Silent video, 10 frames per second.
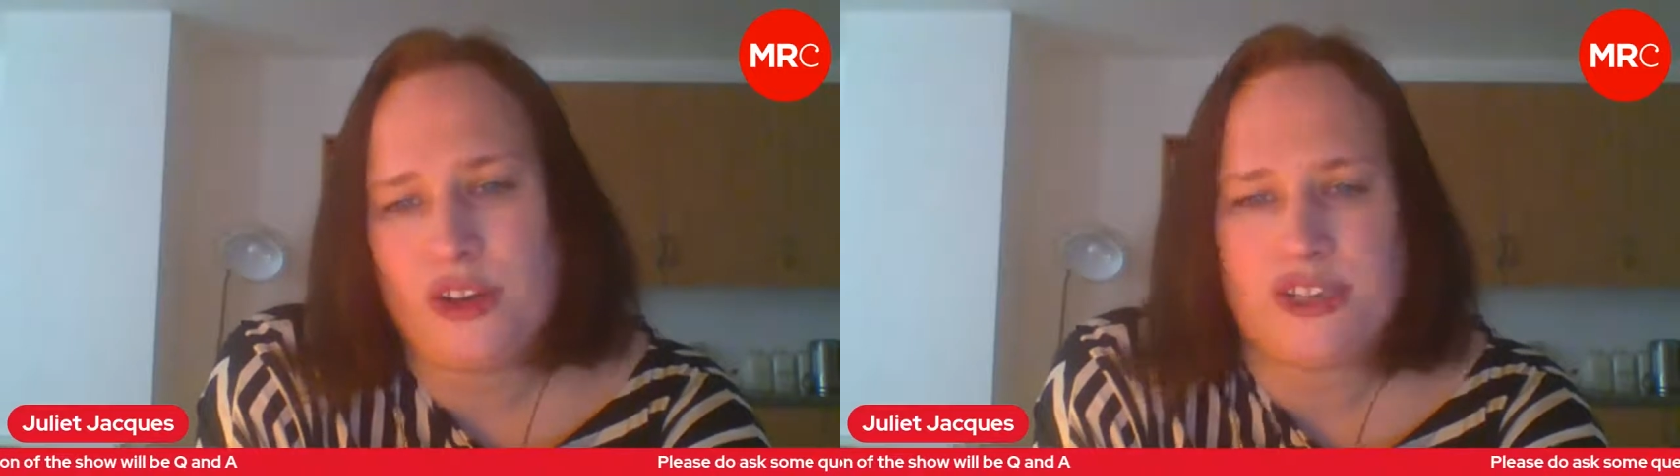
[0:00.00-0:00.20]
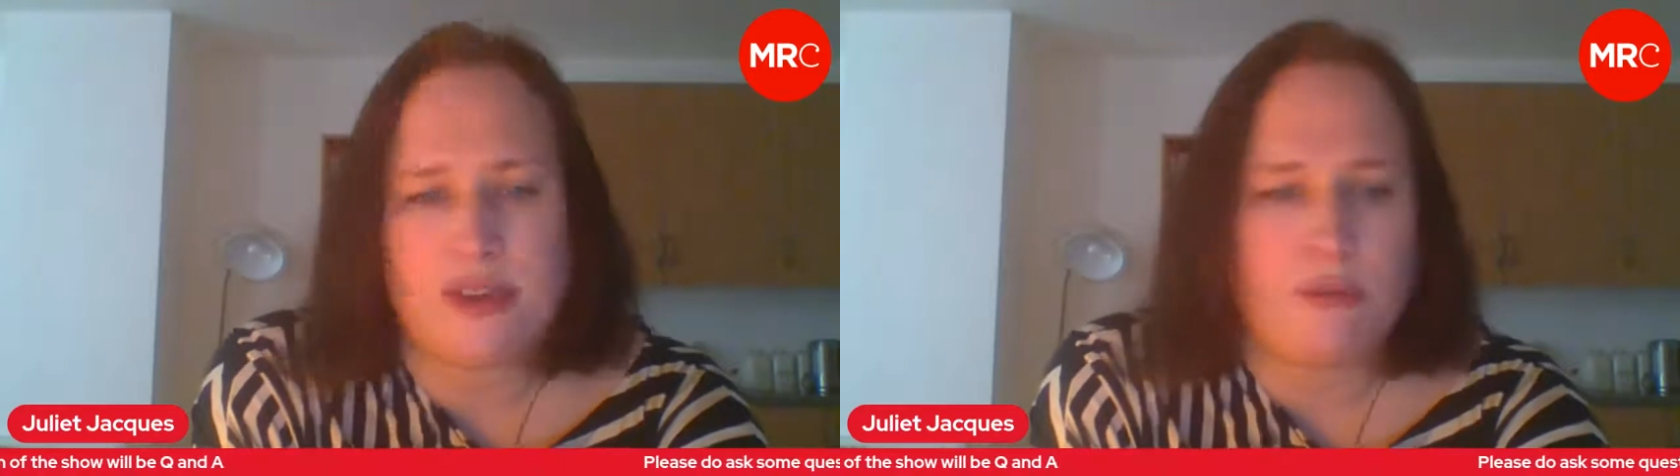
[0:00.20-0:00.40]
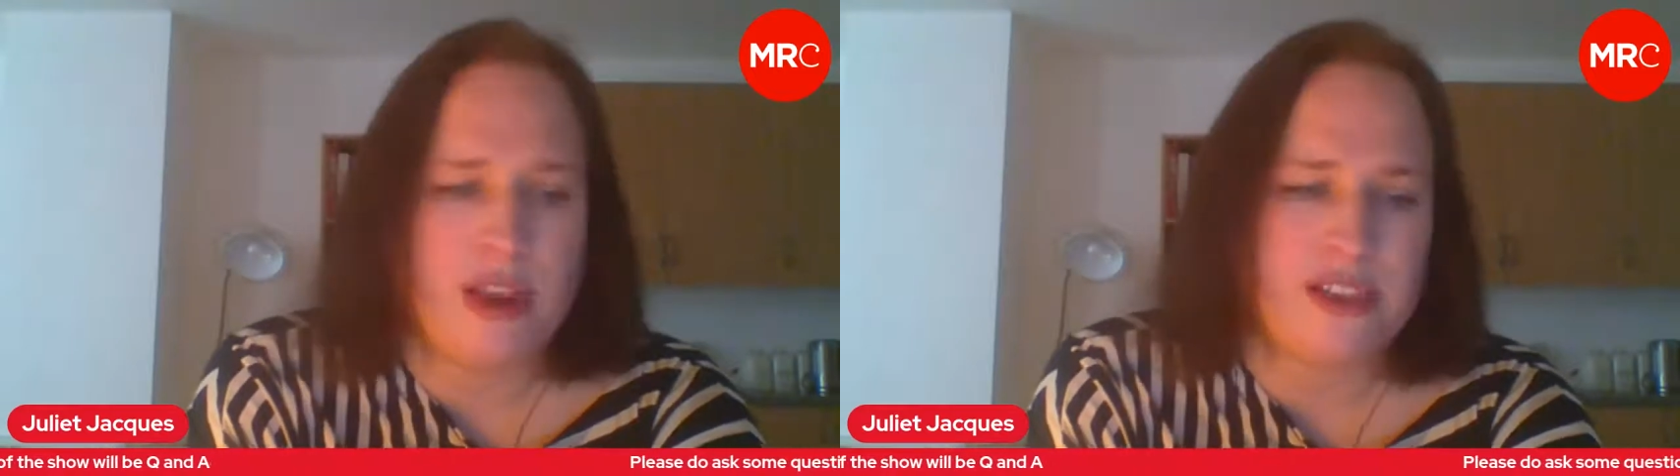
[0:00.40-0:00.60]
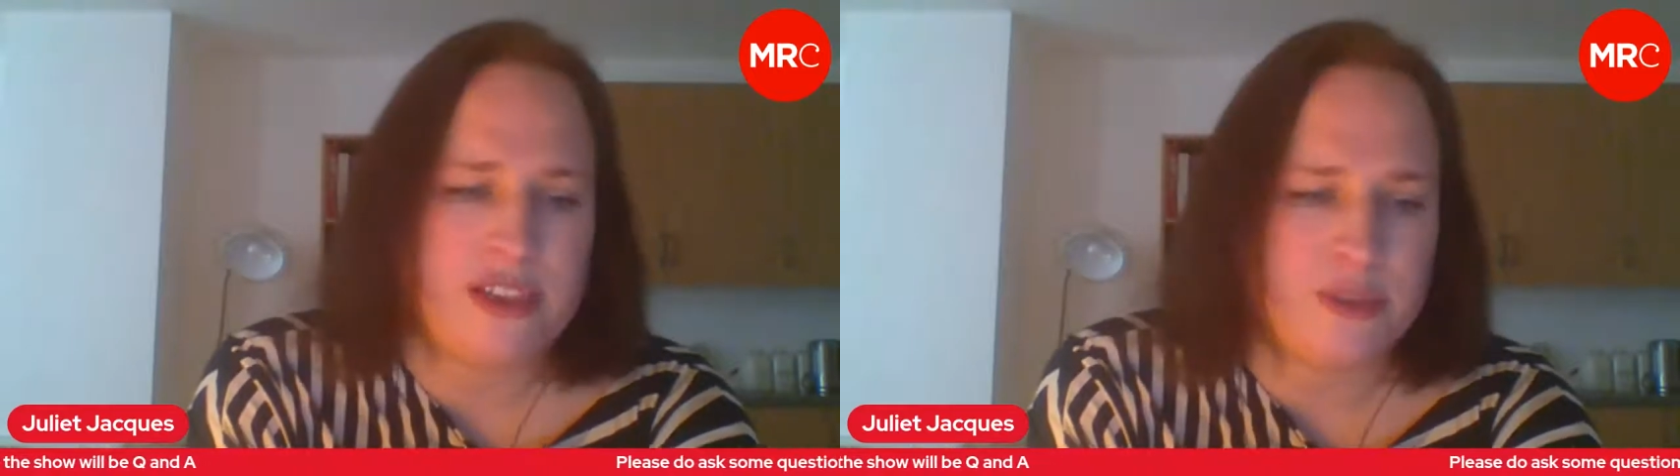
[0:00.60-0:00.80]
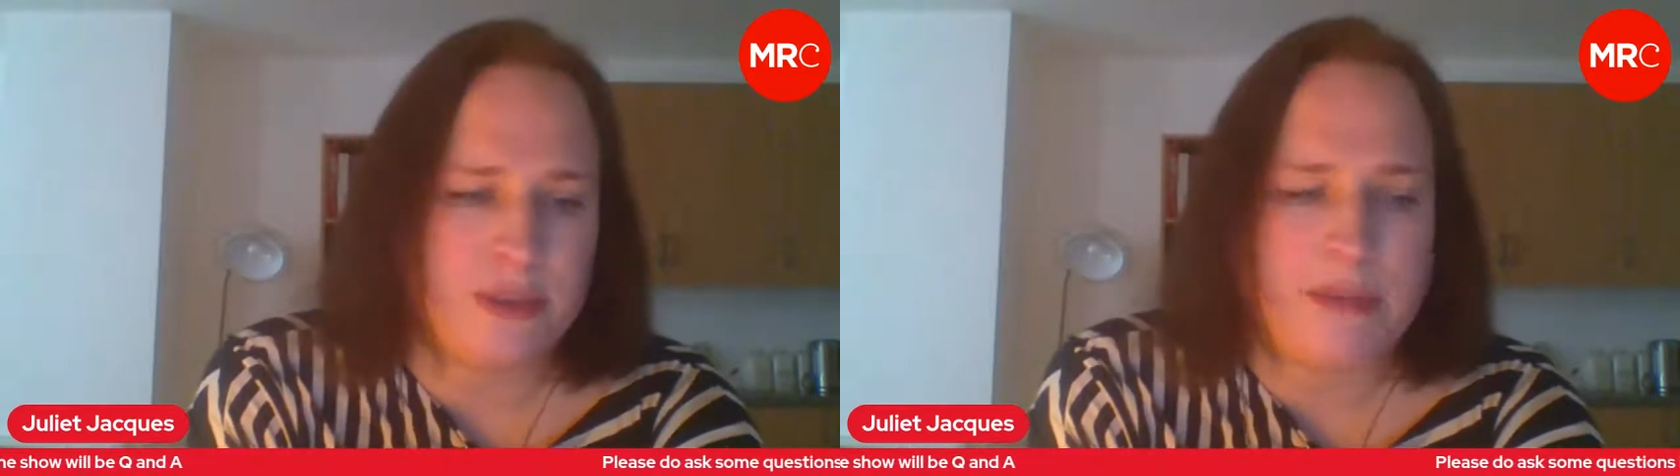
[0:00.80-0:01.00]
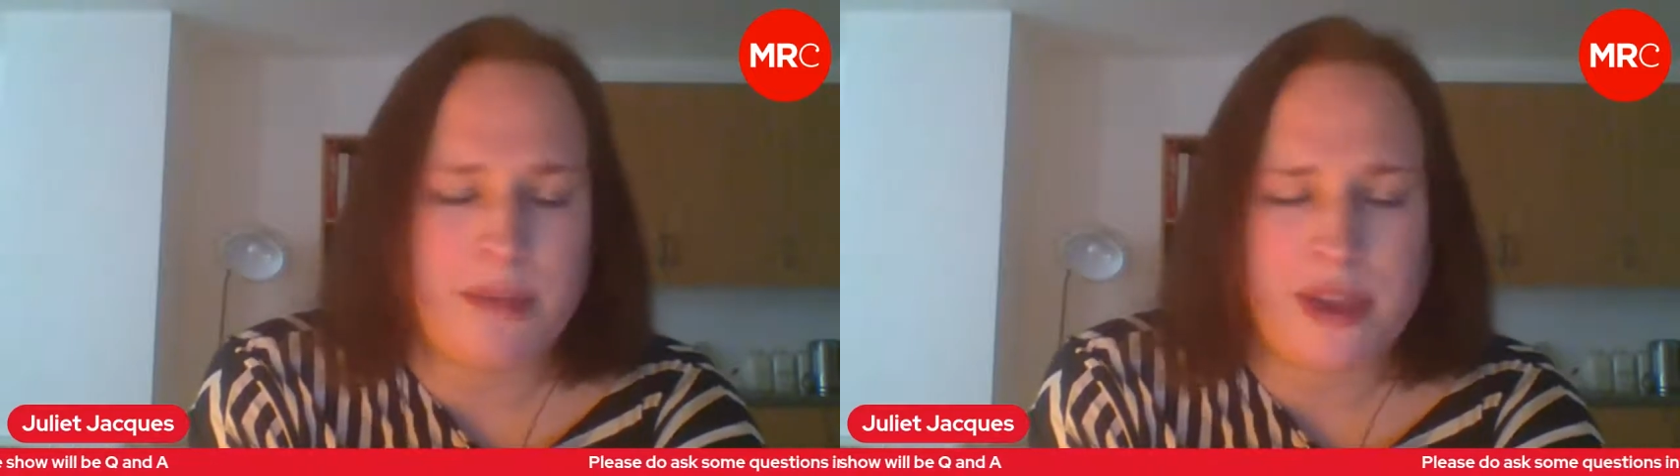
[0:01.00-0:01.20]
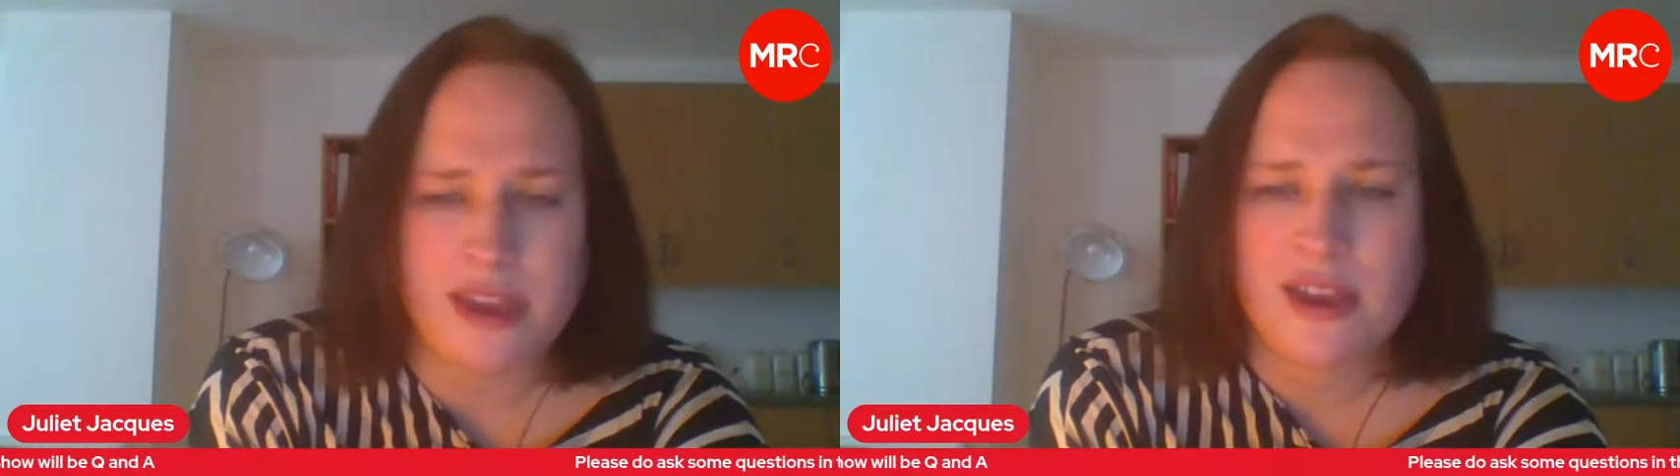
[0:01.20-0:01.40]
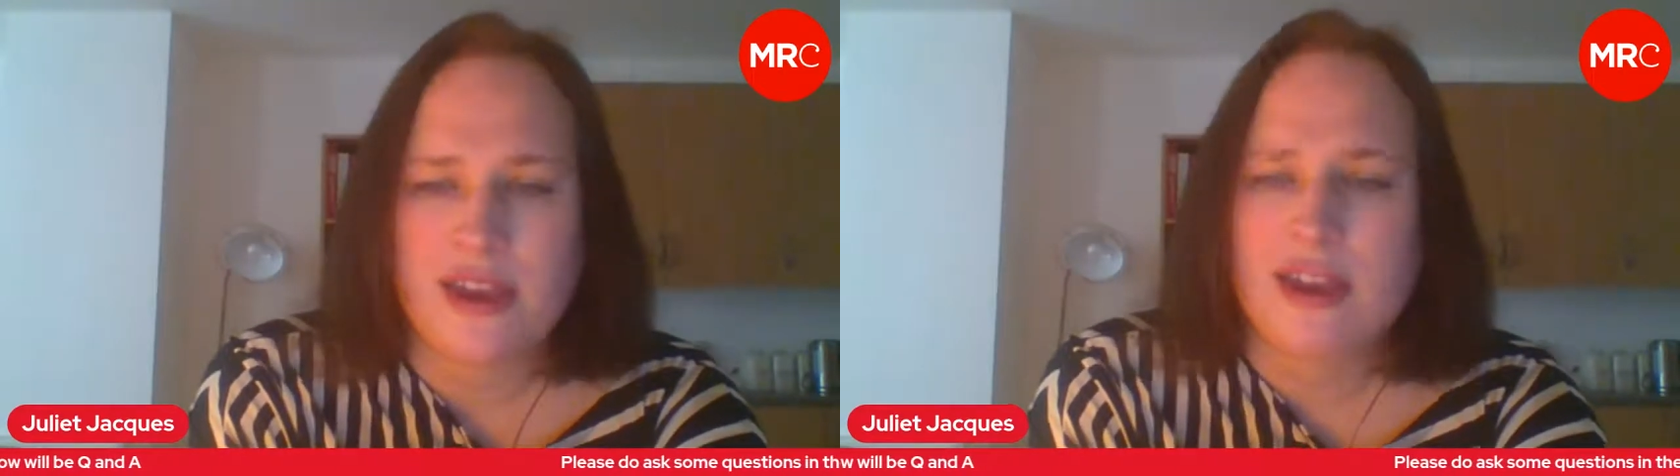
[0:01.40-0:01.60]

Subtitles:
In some ways, it has maybe